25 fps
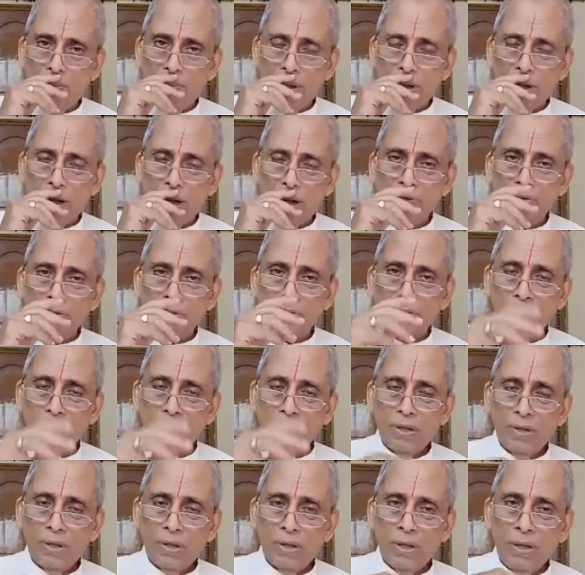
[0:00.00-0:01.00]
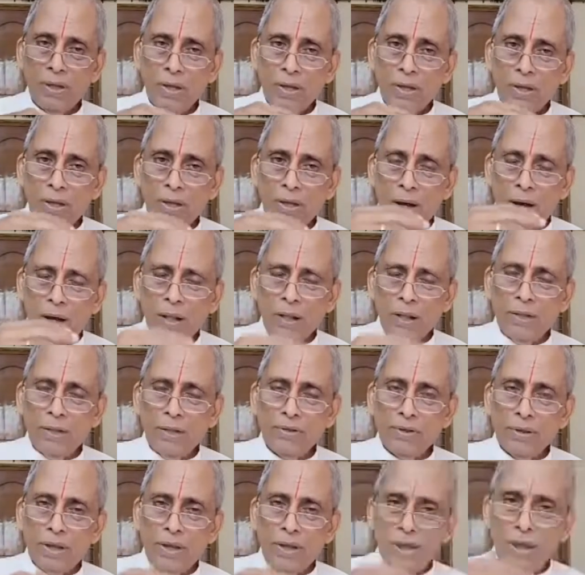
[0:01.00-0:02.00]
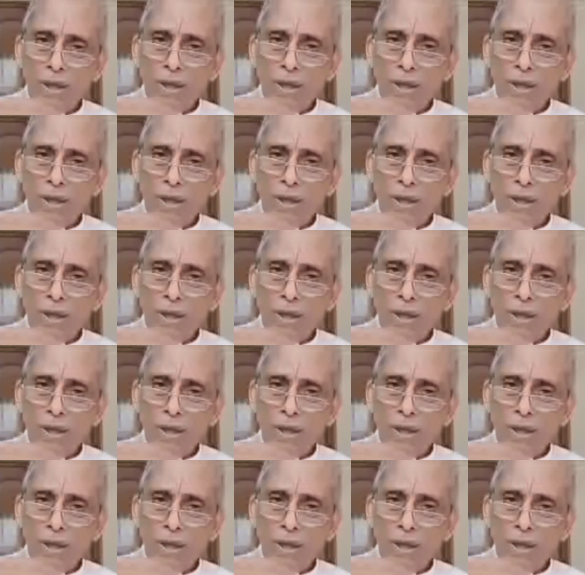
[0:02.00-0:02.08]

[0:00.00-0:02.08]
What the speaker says: because all this